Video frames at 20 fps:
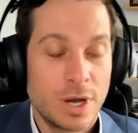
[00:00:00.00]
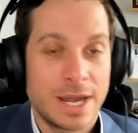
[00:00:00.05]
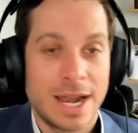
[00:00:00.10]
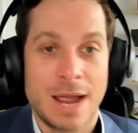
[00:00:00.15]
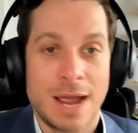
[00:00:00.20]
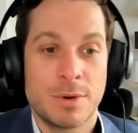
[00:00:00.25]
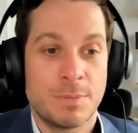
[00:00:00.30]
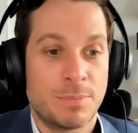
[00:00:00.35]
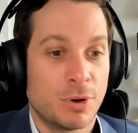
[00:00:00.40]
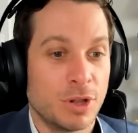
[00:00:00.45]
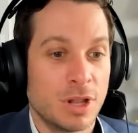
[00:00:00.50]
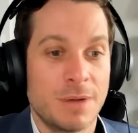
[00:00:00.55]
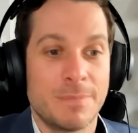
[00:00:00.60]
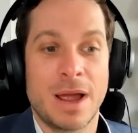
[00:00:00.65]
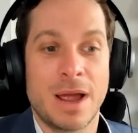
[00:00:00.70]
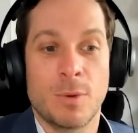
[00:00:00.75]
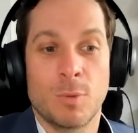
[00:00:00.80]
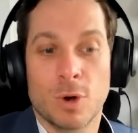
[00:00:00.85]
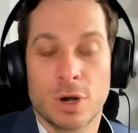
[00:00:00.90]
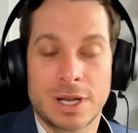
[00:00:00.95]
And I would pull up
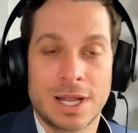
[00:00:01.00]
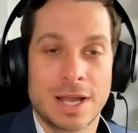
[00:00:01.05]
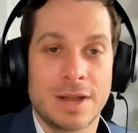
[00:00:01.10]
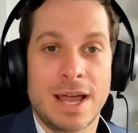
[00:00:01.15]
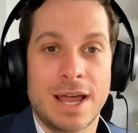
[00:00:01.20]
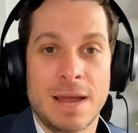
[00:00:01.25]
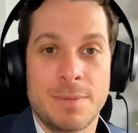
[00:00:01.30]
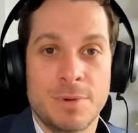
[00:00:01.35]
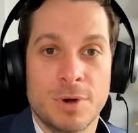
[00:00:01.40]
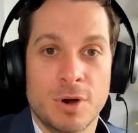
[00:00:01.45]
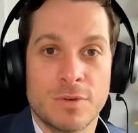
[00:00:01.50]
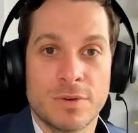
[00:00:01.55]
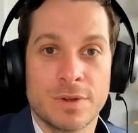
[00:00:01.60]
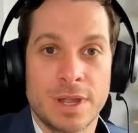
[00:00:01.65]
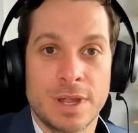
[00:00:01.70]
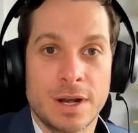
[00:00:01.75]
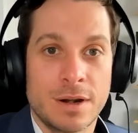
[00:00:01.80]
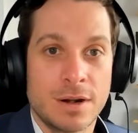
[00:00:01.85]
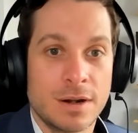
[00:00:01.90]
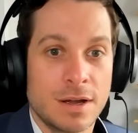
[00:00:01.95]
my workout app over
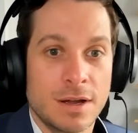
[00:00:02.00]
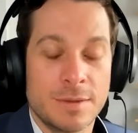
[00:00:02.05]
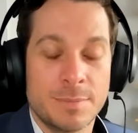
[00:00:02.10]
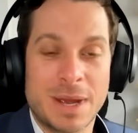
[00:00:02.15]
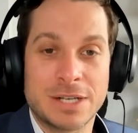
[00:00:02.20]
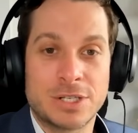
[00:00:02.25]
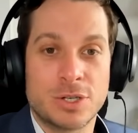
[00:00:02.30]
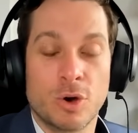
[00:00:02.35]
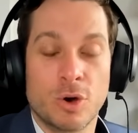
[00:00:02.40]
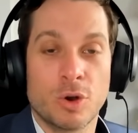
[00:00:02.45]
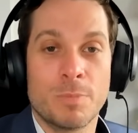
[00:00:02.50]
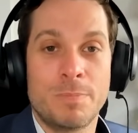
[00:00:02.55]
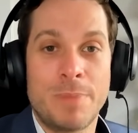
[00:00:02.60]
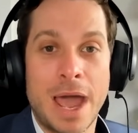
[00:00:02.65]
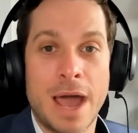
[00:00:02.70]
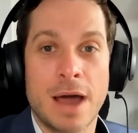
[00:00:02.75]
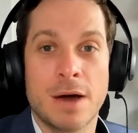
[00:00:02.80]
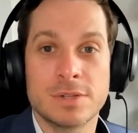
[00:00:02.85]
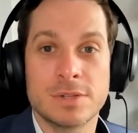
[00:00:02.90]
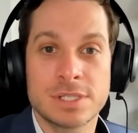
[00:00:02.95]
there and my total
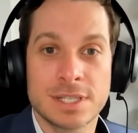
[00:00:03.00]
pounds